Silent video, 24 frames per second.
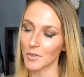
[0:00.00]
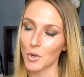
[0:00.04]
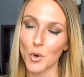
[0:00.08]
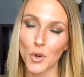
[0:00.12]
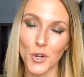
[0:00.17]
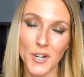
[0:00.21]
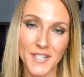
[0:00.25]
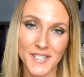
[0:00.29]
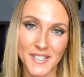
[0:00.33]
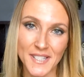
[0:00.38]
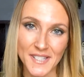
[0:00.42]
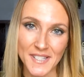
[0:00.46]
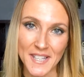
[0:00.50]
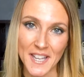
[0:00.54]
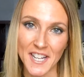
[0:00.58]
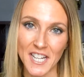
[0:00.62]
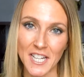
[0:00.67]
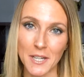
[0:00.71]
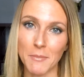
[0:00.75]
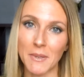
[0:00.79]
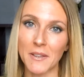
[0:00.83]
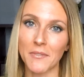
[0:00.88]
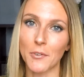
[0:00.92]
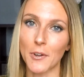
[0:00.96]
course, it's not
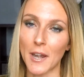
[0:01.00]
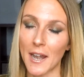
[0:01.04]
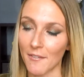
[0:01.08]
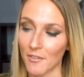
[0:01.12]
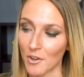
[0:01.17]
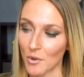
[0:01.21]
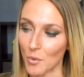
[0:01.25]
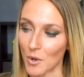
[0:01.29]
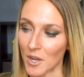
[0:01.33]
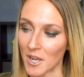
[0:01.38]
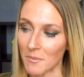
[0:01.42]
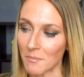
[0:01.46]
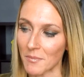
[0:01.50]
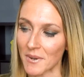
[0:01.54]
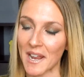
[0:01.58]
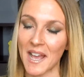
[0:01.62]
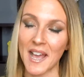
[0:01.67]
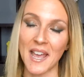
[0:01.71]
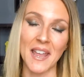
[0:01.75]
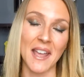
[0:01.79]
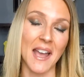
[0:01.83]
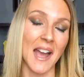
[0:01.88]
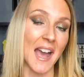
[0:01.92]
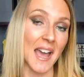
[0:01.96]
gonna be for everyone, but
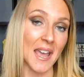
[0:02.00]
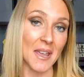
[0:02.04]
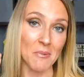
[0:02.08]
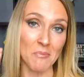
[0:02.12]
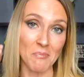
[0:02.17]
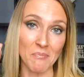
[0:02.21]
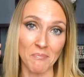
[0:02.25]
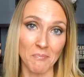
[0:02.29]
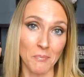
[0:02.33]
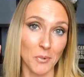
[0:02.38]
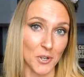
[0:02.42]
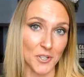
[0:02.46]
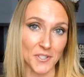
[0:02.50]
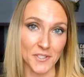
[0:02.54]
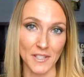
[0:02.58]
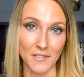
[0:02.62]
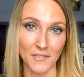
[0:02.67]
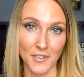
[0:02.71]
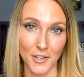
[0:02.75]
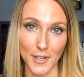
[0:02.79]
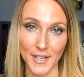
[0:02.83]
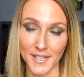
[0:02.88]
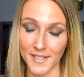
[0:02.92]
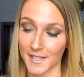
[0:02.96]
I'm personally
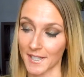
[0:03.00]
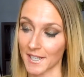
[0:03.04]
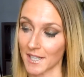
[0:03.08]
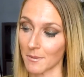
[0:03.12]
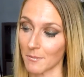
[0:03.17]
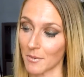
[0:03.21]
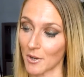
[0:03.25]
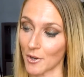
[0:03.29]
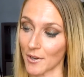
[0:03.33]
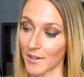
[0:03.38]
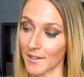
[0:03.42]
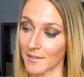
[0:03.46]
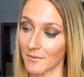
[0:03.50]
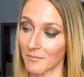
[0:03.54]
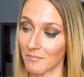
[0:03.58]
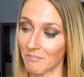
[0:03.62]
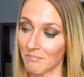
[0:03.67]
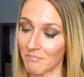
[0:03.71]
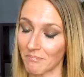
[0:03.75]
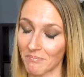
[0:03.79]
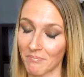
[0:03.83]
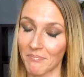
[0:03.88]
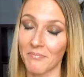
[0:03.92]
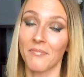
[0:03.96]
very excited about it.
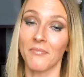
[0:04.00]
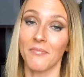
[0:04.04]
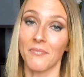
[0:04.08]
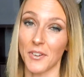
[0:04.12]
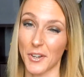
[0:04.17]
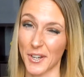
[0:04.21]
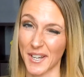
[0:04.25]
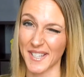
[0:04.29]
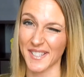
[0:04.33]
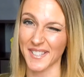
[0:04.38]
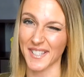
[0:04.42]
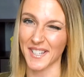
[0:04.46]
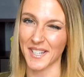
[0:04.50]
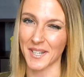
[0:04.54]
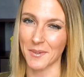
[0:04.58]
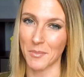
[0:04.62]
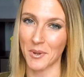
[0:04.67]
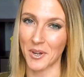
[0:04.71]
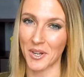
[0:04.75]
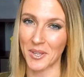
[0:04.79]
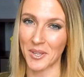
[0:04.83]
Very excited about